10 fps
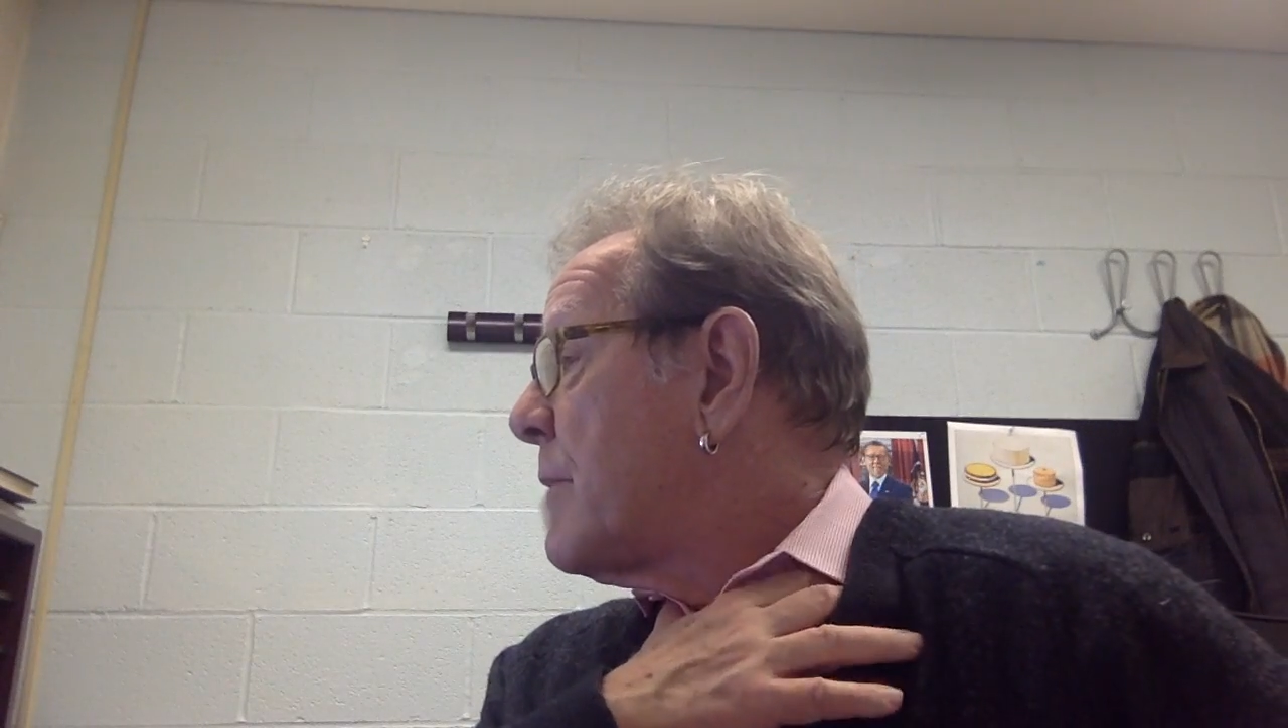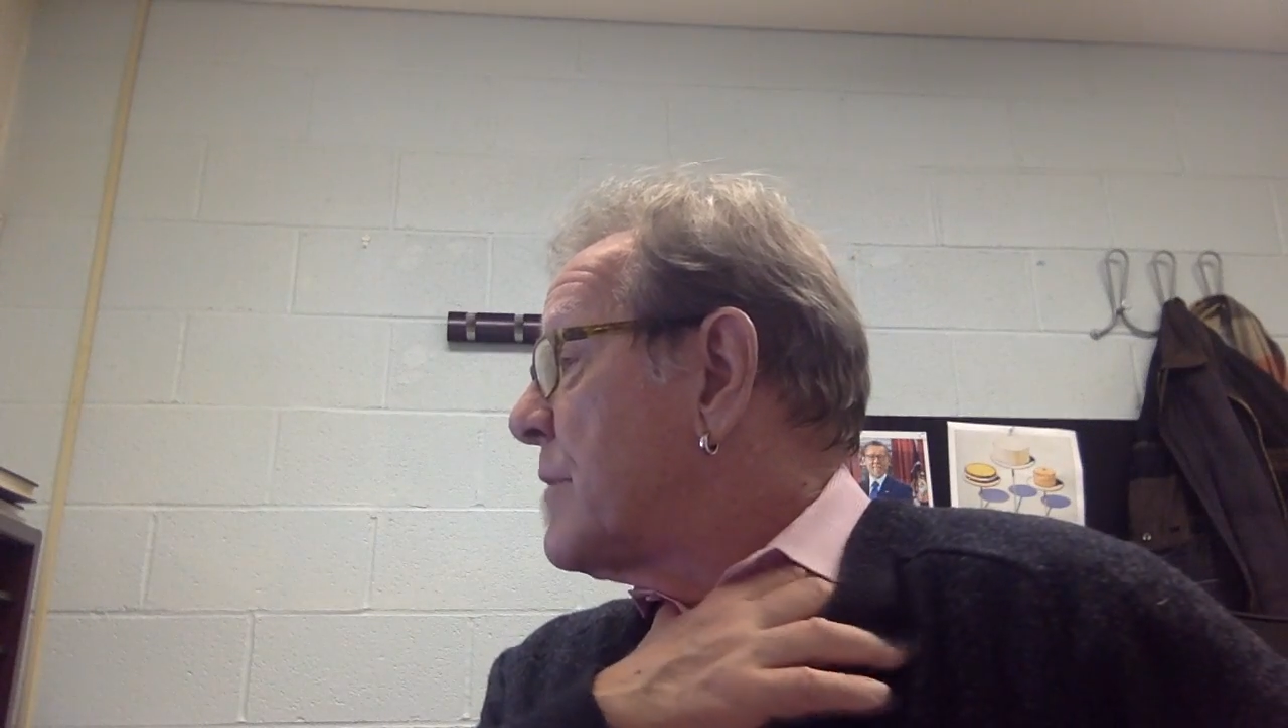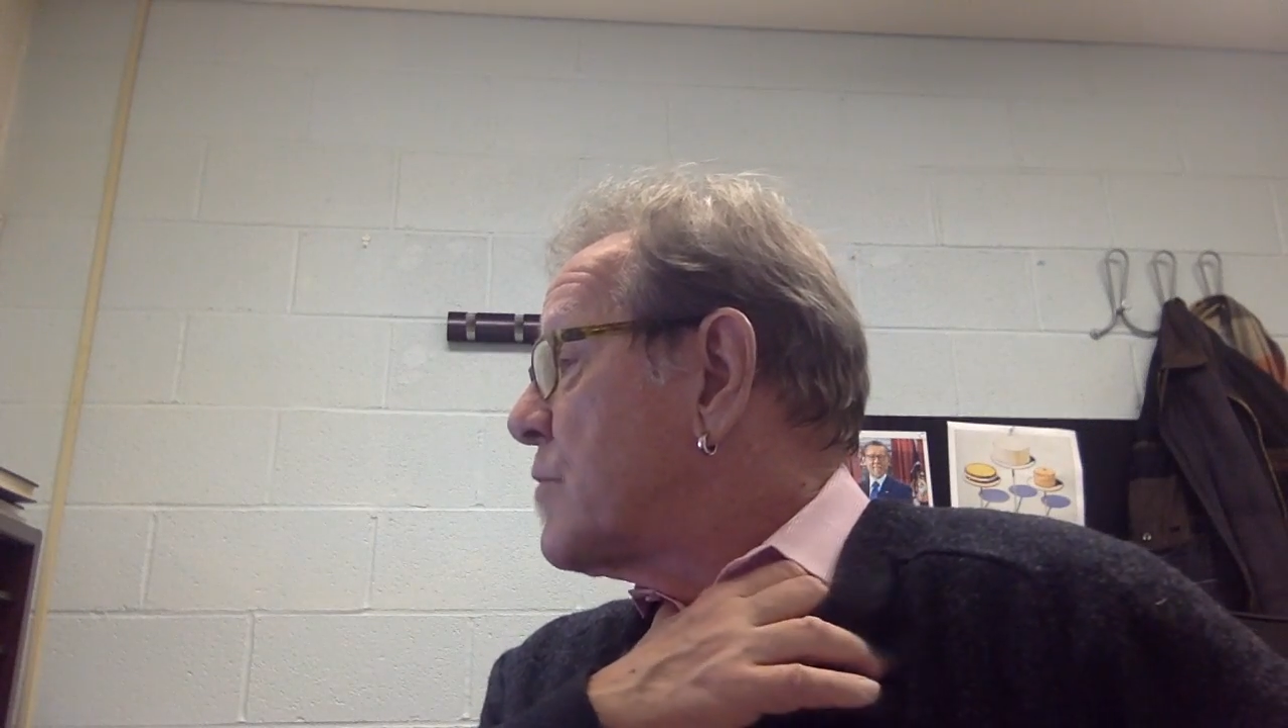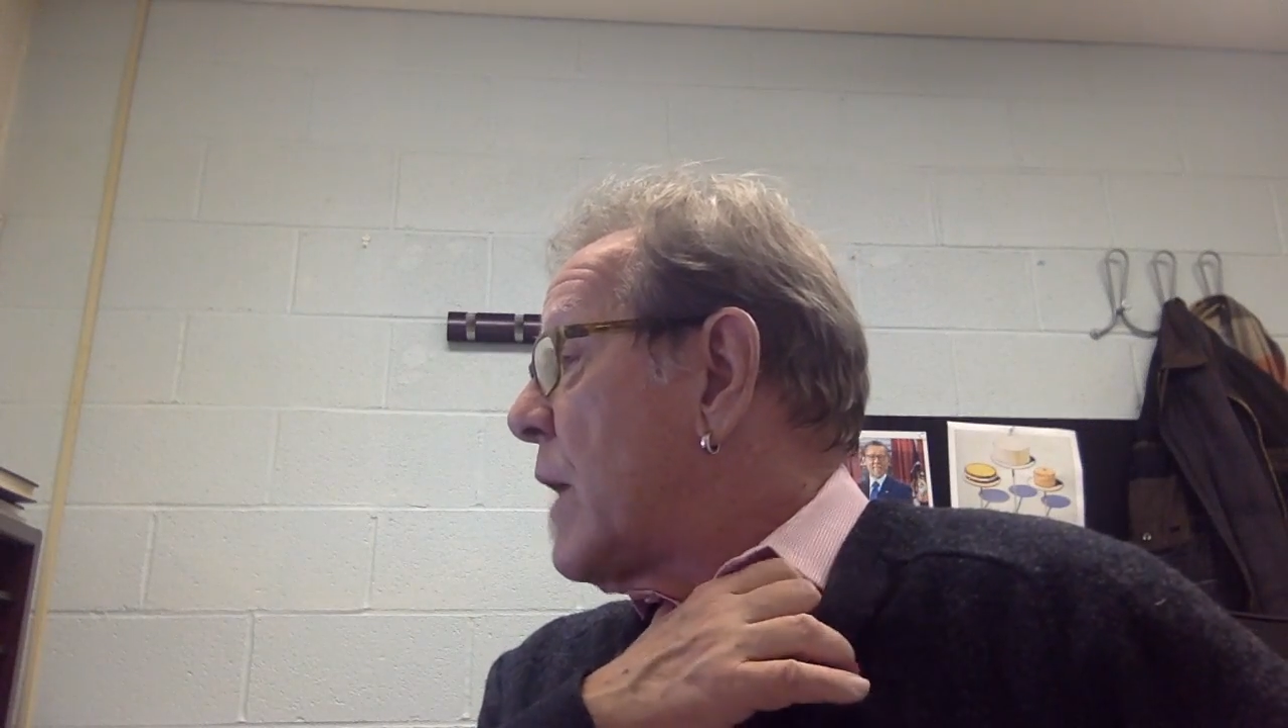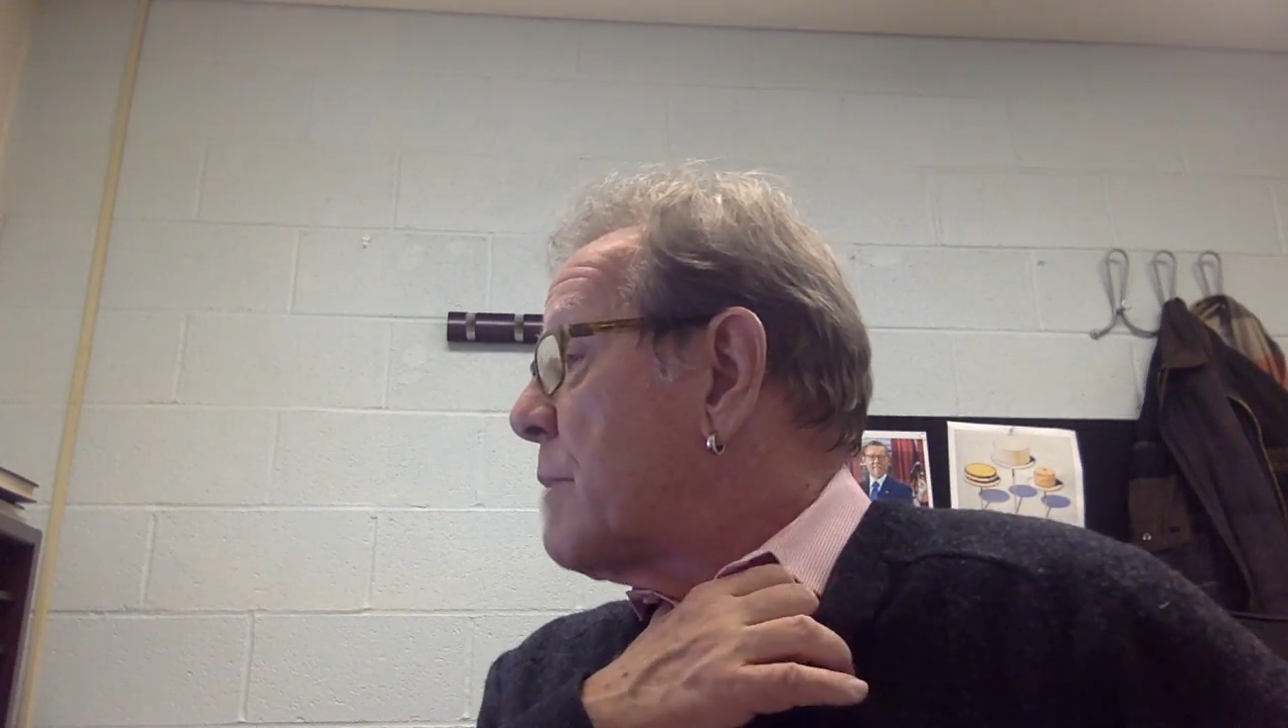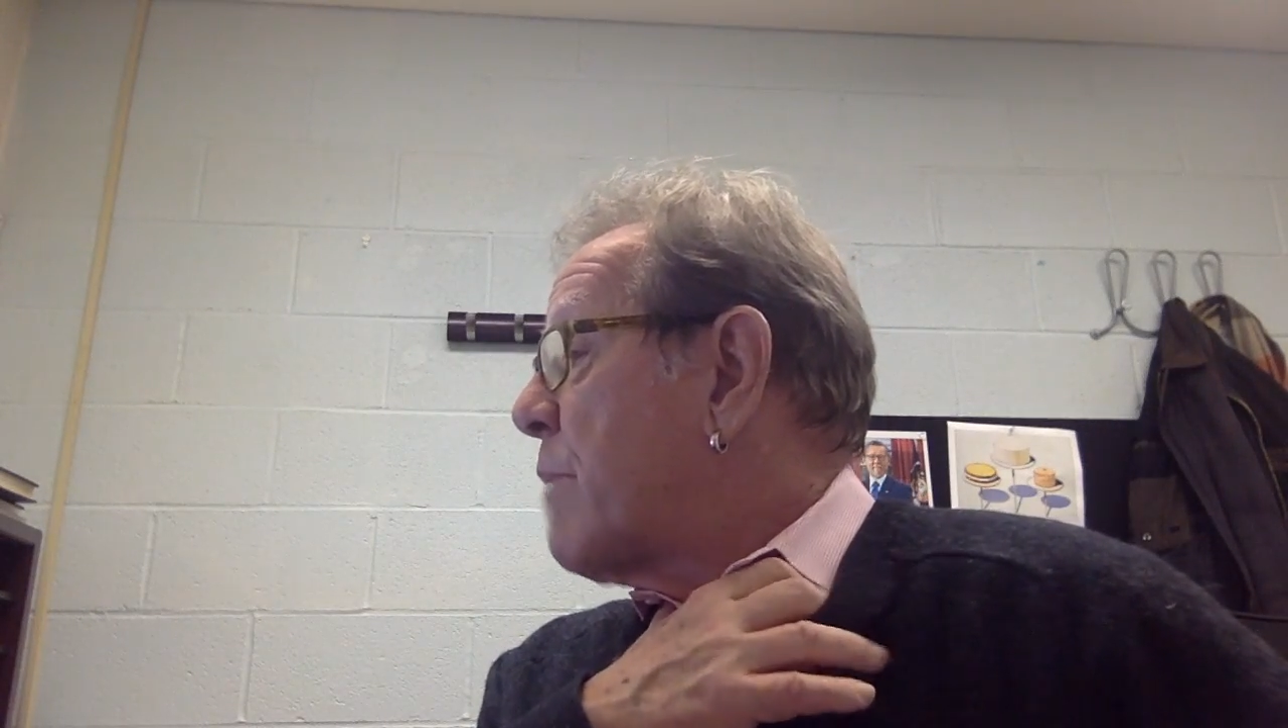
it's quite